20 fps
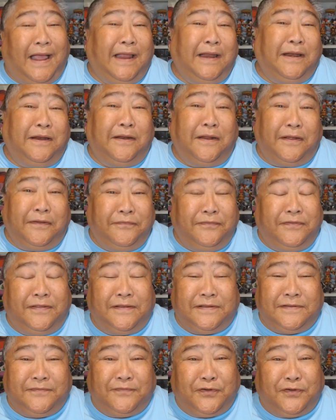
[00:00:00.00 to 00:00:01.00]
I love
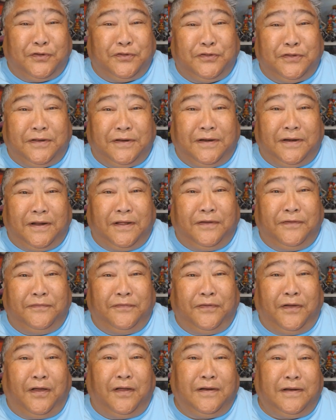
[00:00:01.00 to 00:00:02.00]
this version
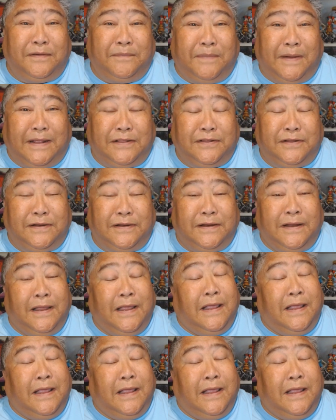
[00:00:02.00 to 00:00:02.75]
of Haunted Mansion.